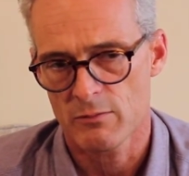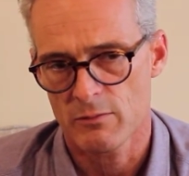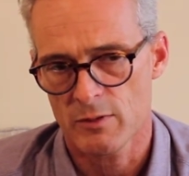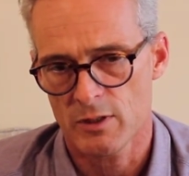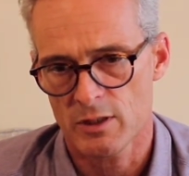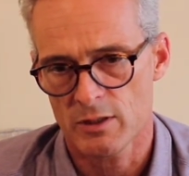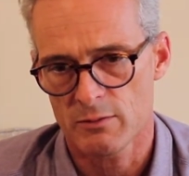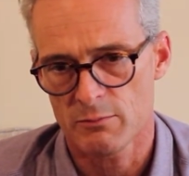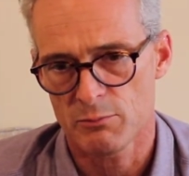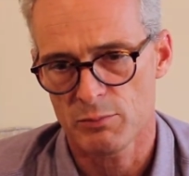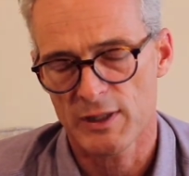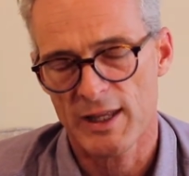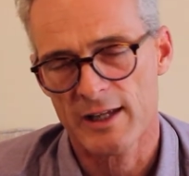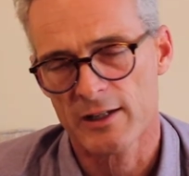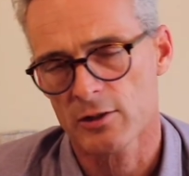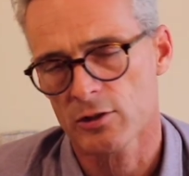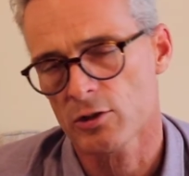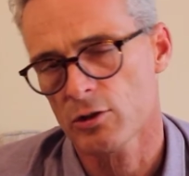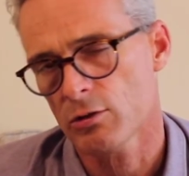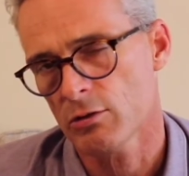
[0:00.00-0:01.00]

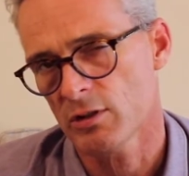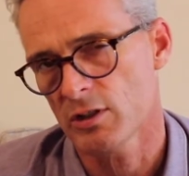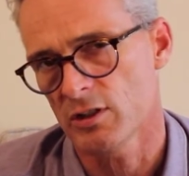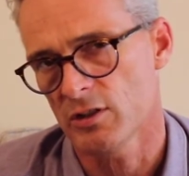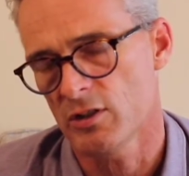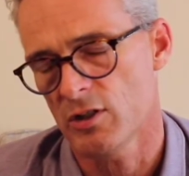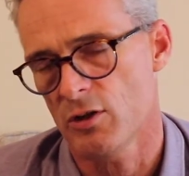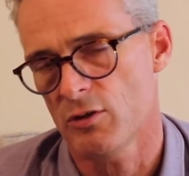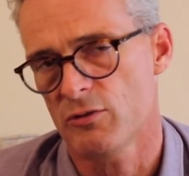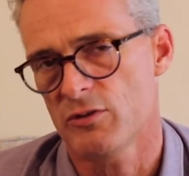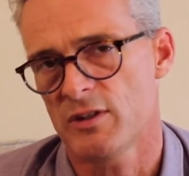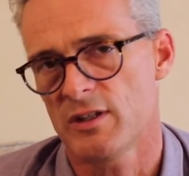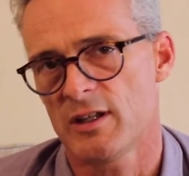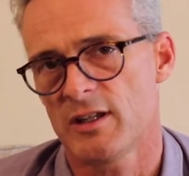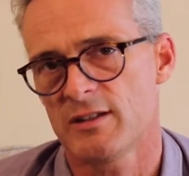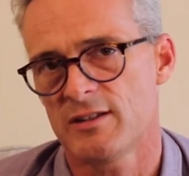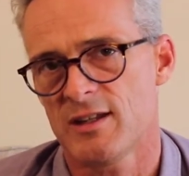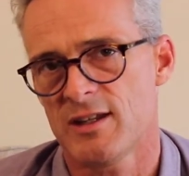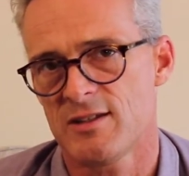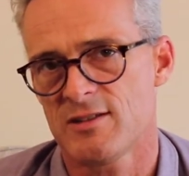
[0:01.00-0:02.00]
black currant note that I
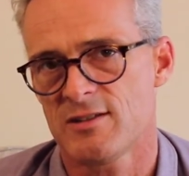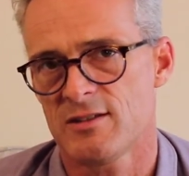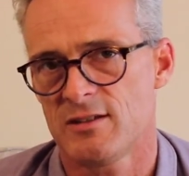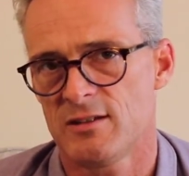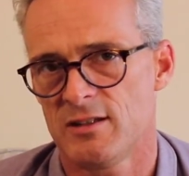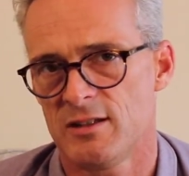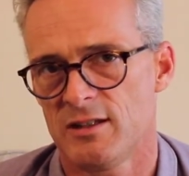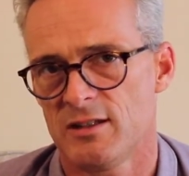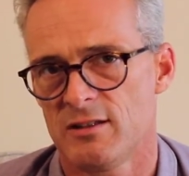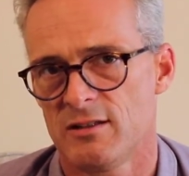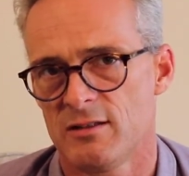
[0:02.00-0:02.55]
tasted